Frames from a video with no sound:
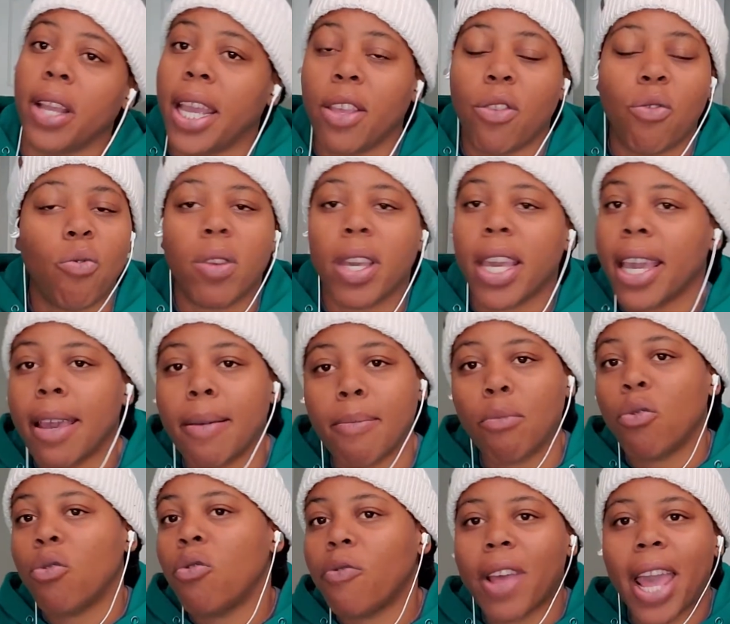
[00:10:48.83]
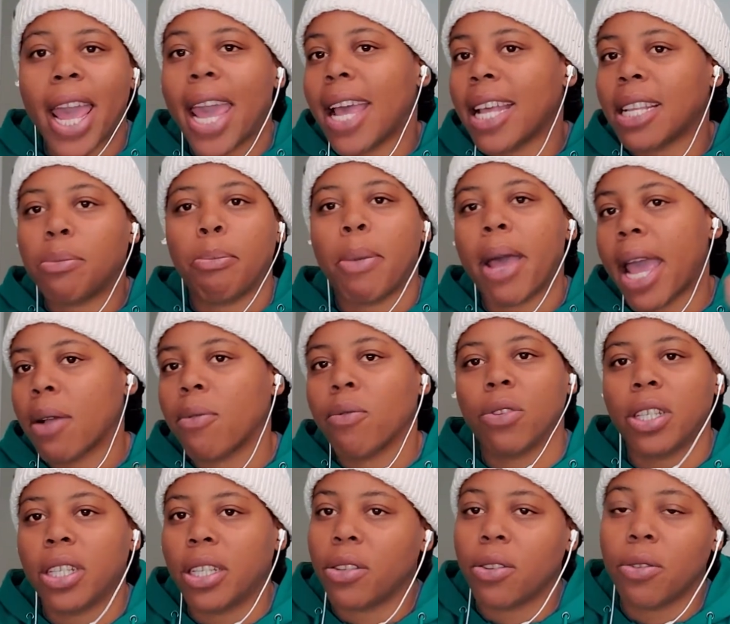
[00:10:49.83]
and you can't move ass
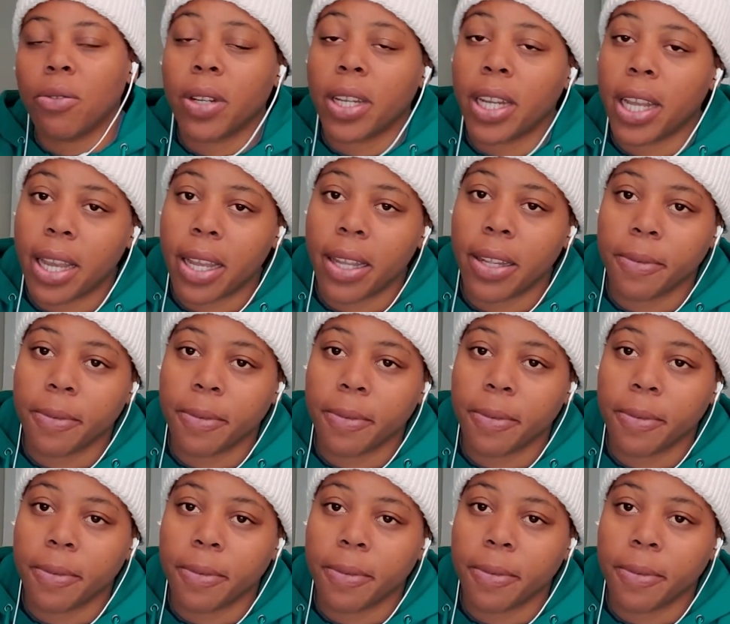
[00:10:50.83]
backwards in doing that.